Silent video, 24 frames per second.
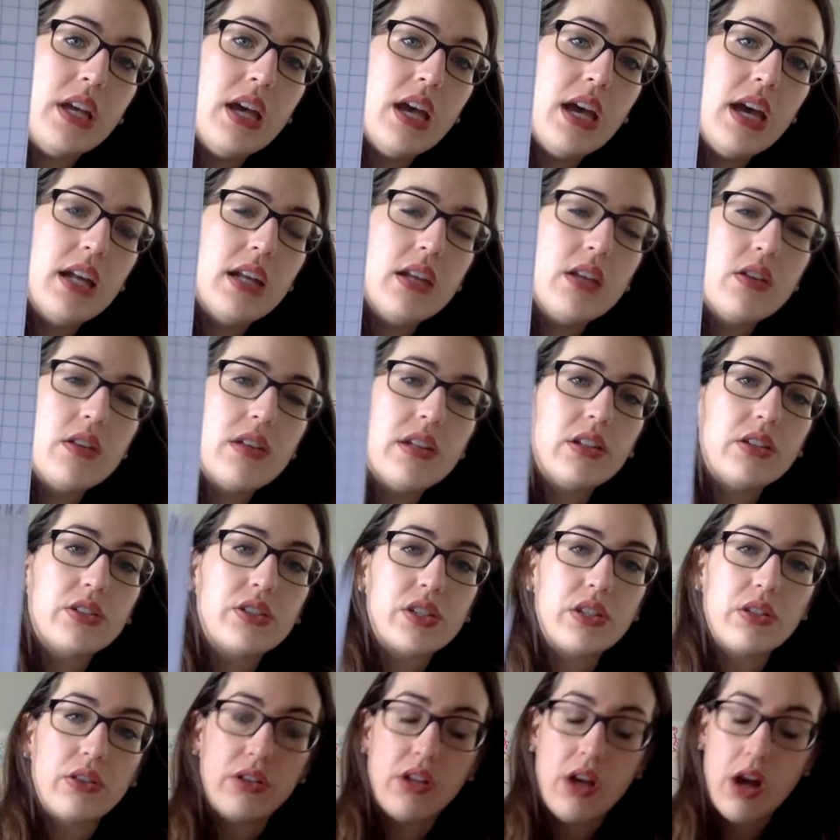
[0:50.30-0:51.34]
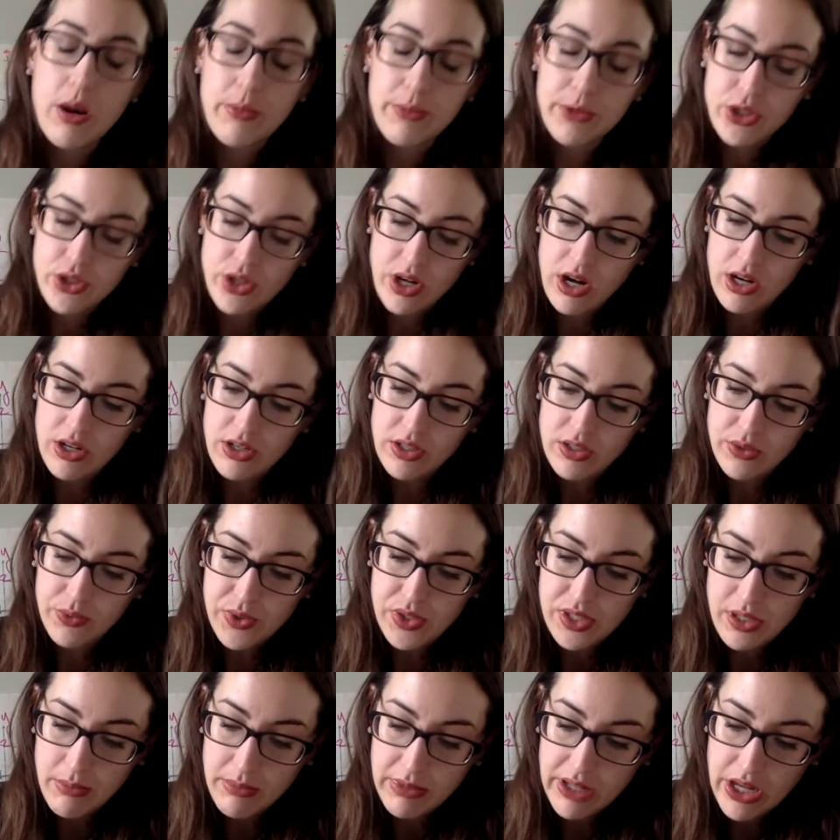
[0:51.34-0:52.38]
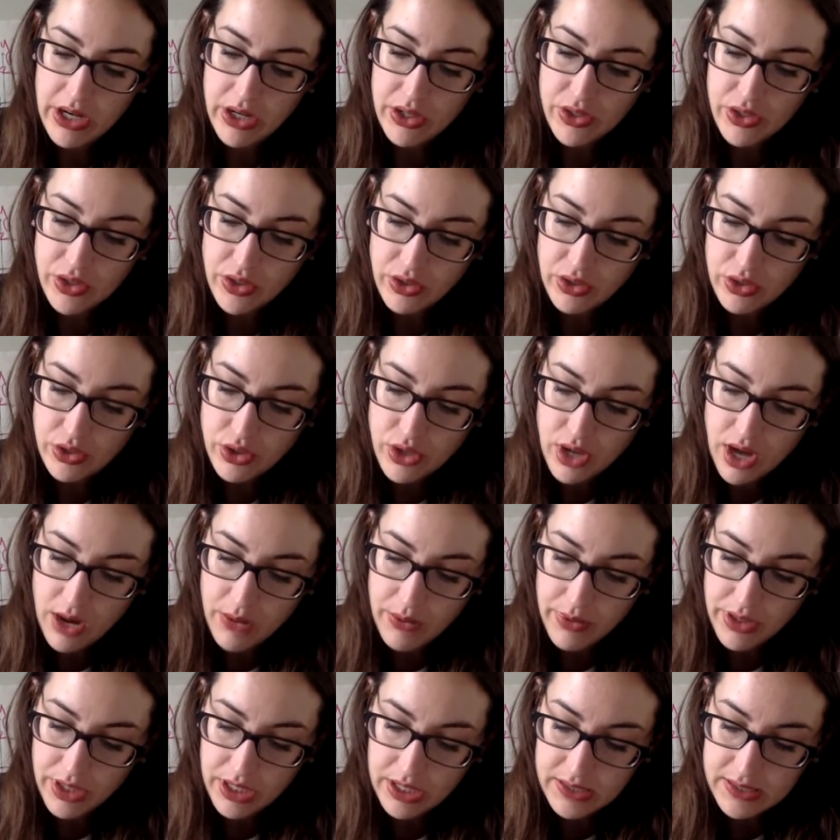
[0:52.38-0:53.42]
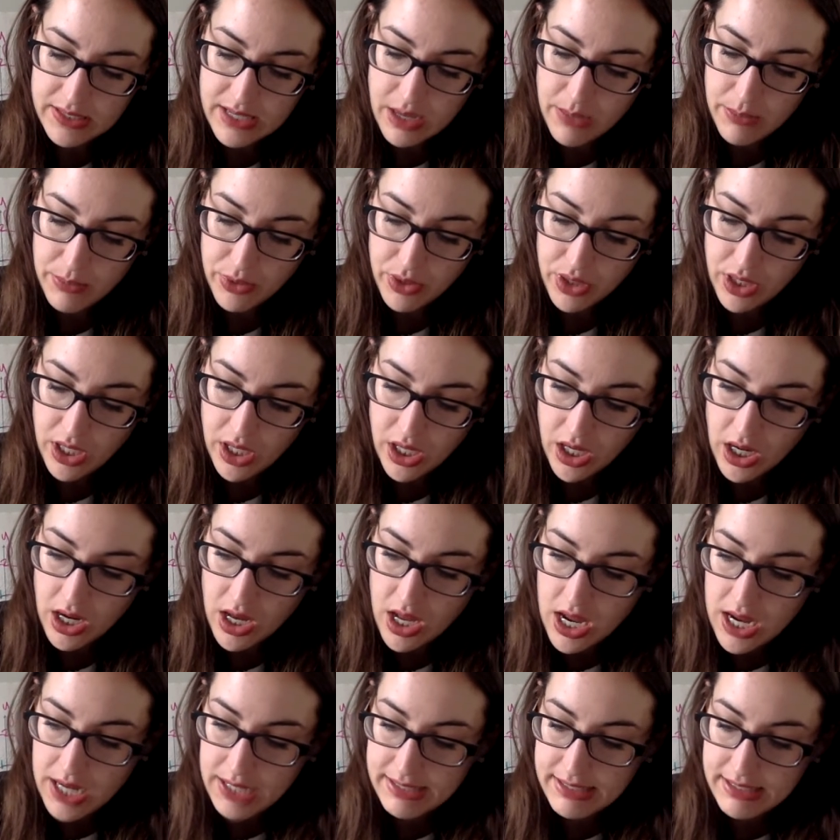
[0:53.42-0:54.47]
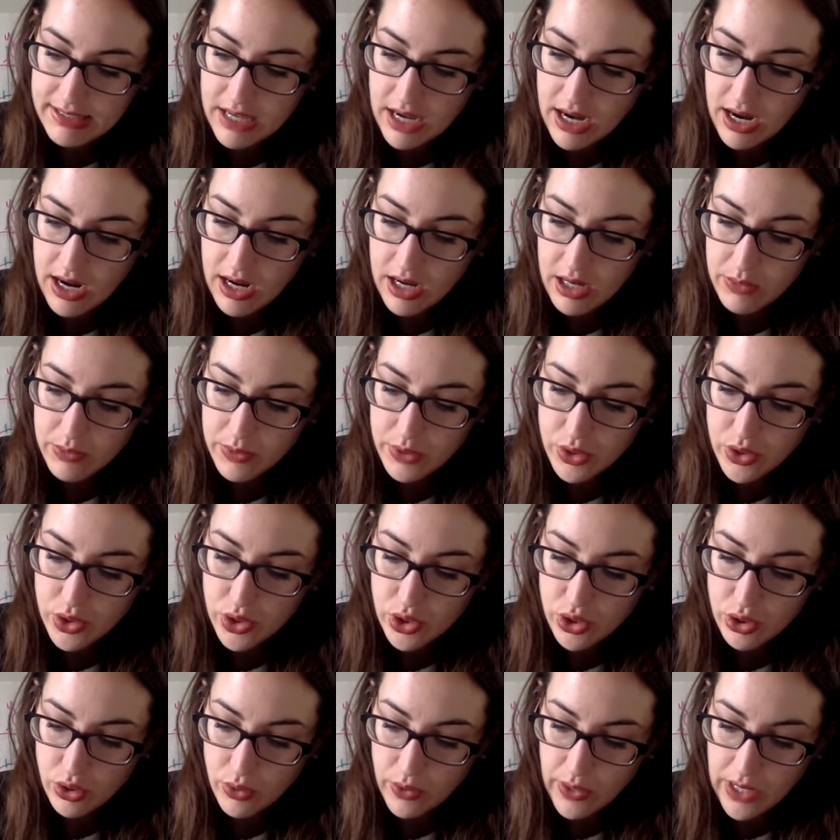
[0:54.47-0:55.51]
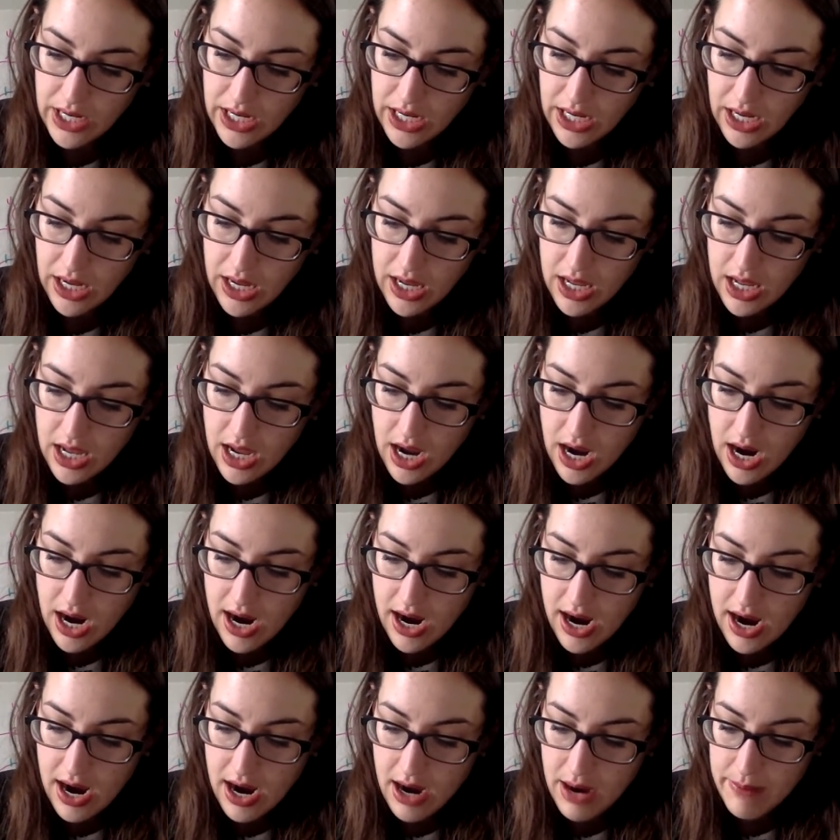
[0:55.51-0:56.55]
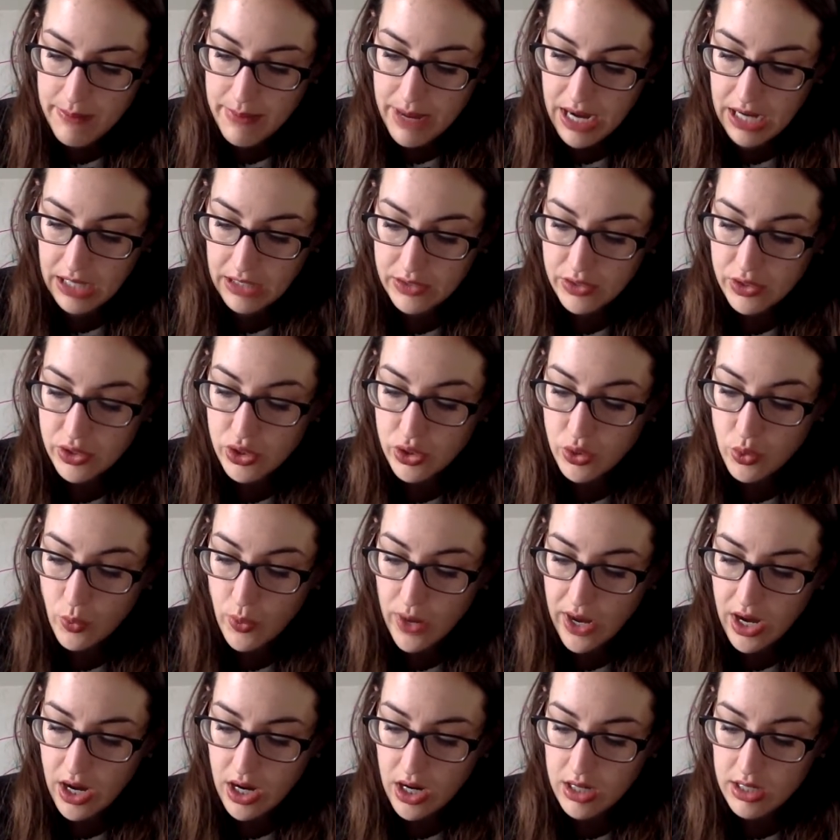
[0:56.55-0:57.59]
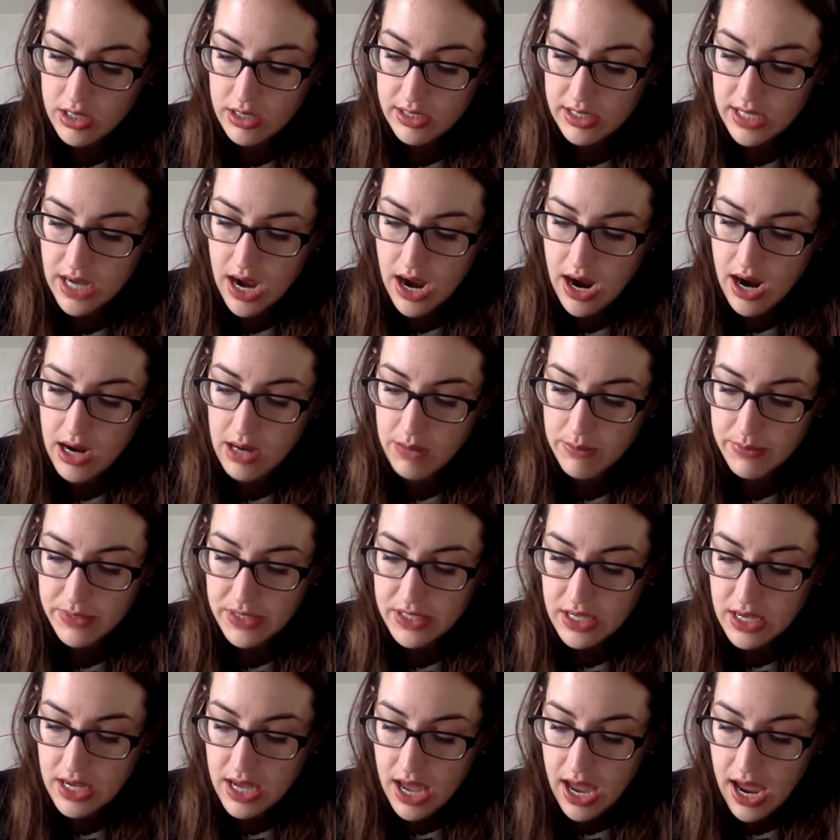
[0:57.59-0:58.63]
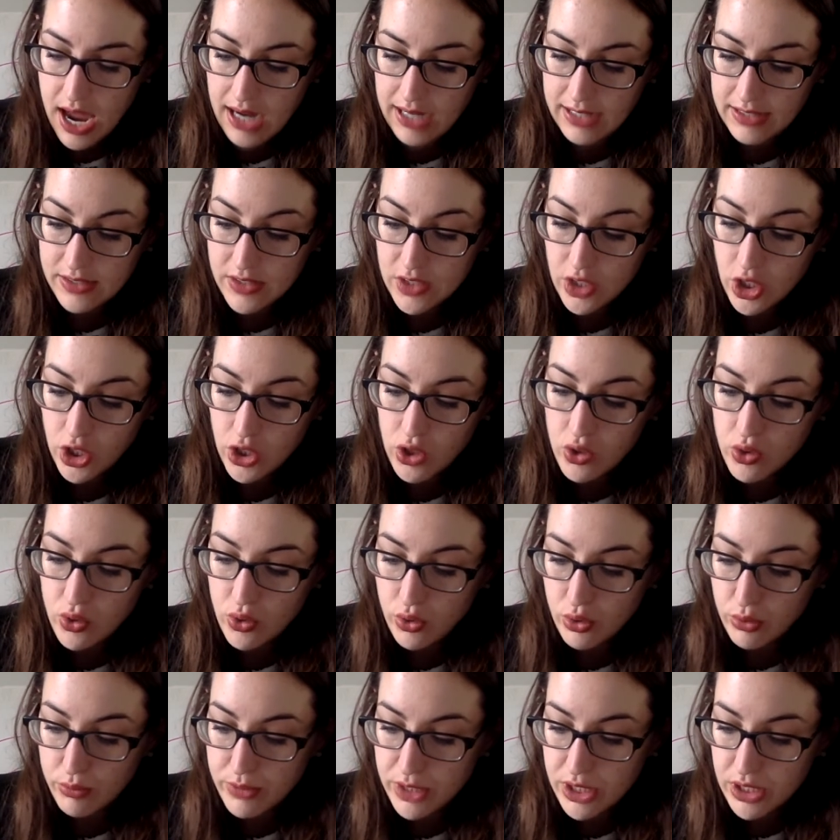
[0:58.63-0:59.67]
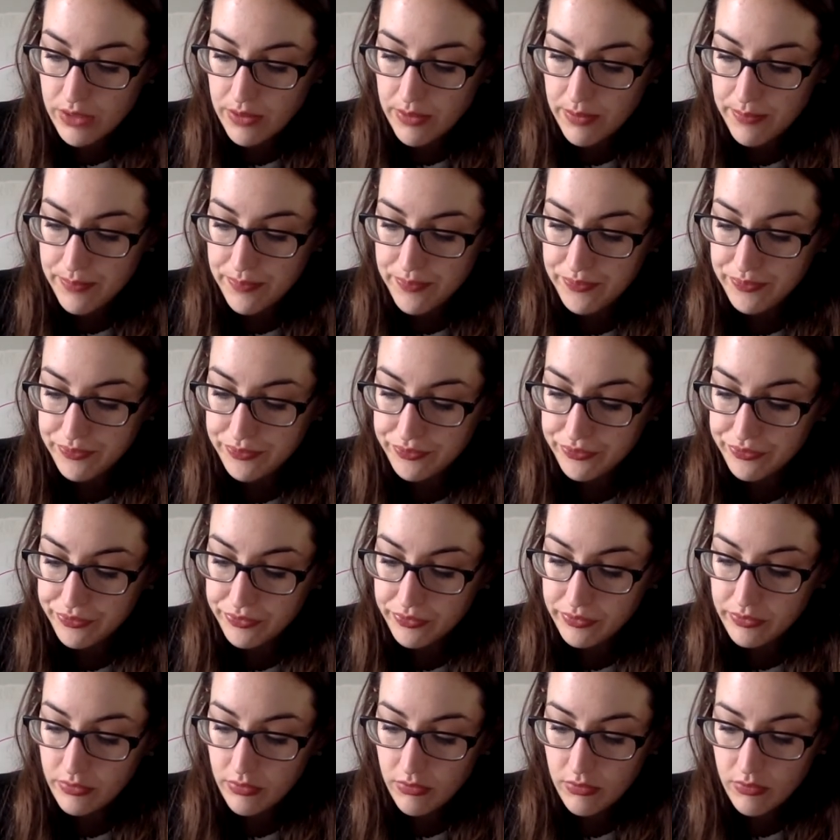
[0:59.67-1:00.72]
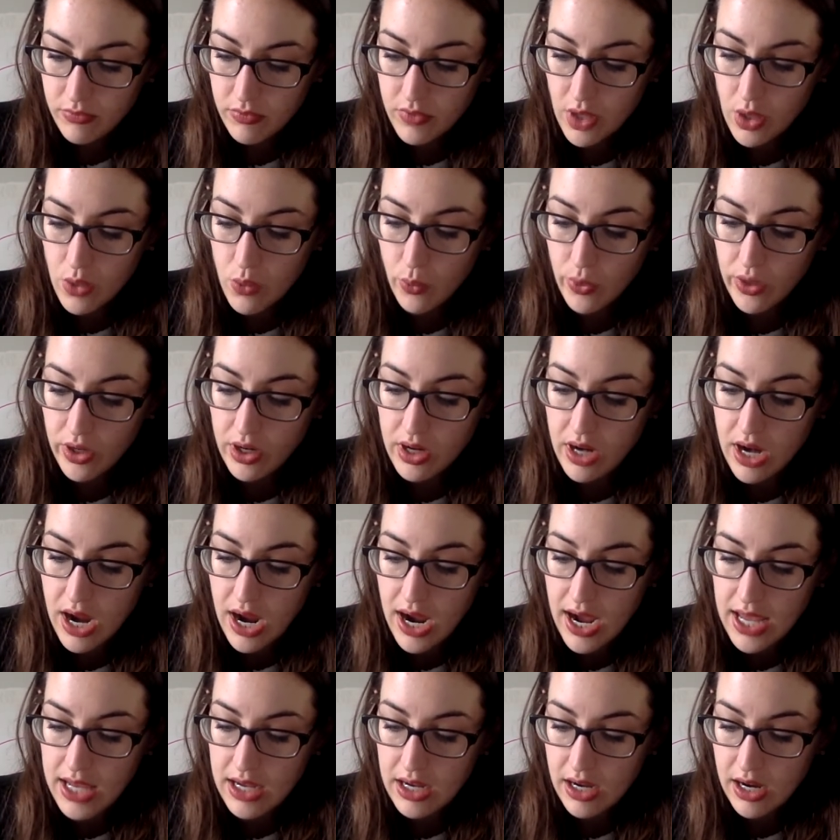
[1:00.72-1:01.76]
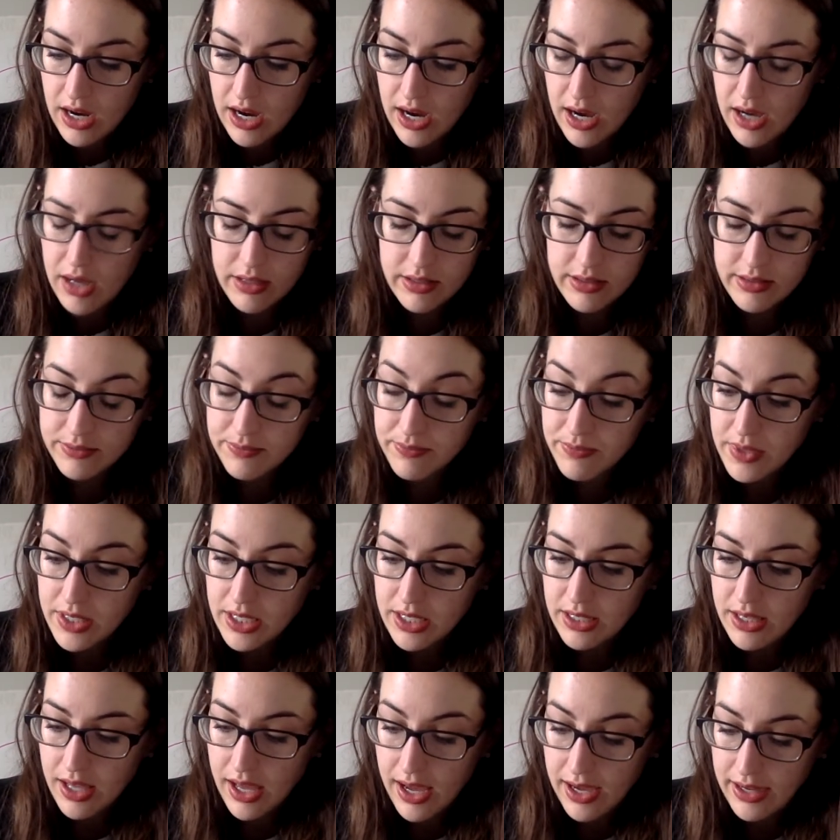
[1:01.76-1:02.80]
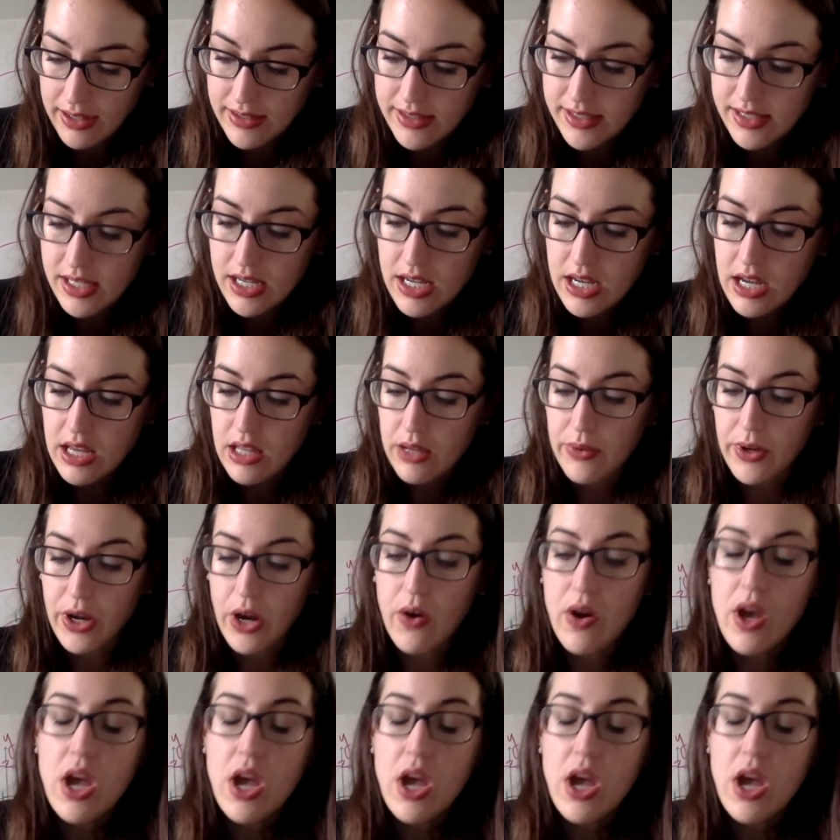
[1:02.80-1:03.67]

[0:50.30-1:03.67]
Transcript: And I know that looks a little arbitrary just with some letters, so let's try it with an example here. Say I was doing x squared times x cubed. We're not, x, there we go.